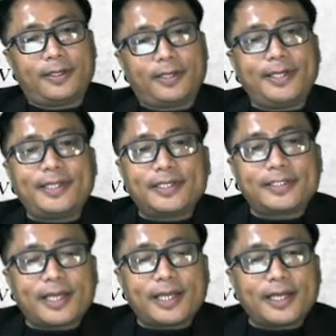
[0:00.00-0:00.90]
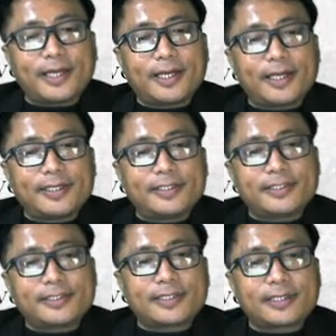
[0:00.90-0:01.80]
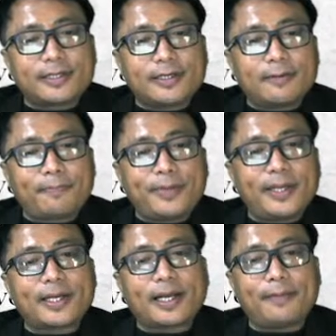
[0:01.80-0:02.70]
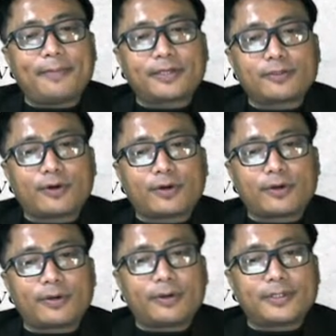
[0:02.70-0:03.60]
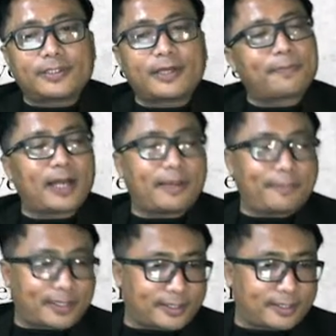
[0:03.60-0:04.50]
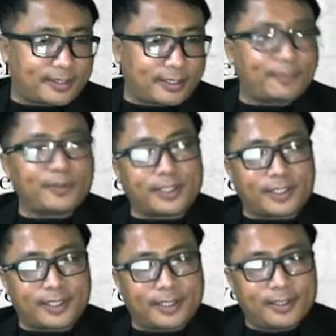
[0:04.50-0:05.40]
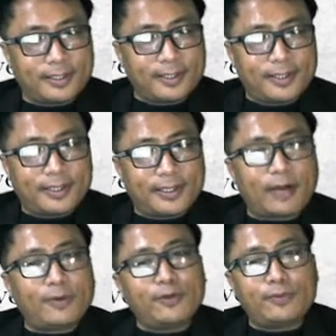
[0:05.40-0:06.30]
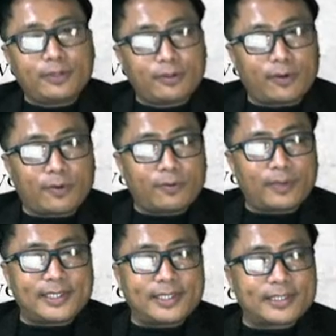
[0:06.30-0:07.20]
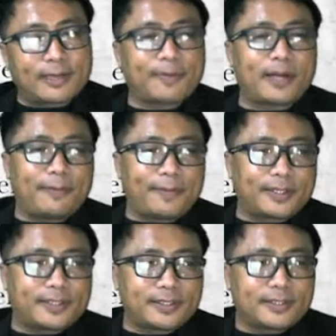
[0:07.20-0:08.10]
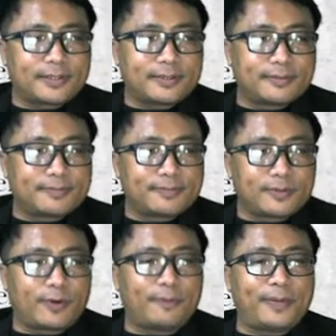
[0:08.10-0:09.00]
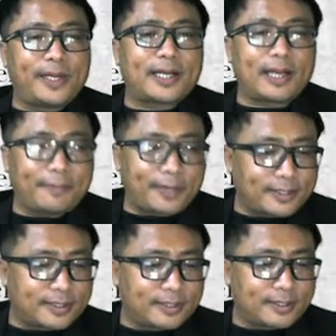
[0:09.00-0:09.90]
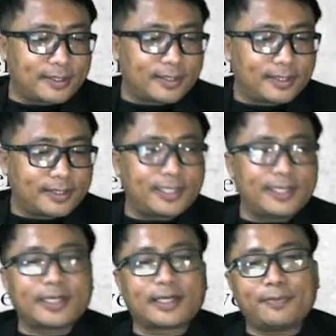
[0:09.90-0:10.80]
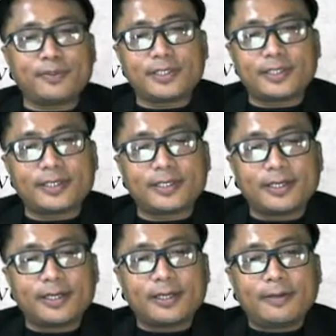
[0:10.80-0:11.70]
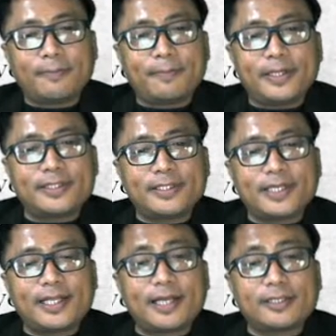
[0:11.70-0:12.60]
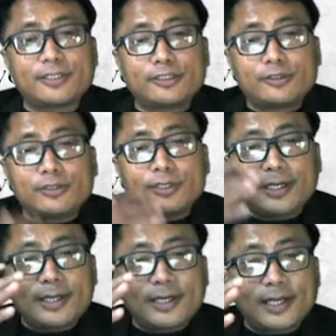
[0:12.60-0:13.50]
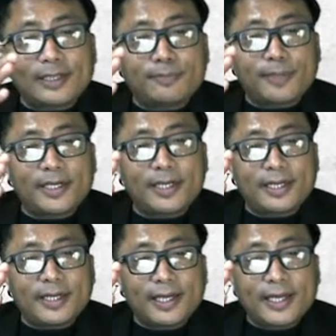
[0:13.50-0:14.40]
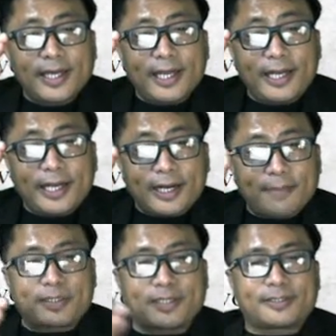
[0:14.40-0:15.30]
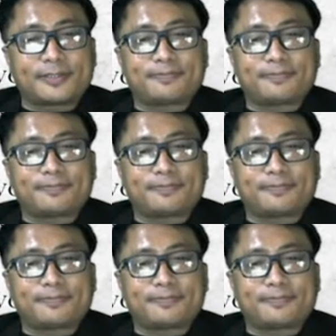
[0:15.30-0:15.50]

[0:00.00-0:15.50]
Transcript: it is a pre-climax or subclimax community. Now you will know what is subclimax or pre-climax serial community. Means it has been interrupted.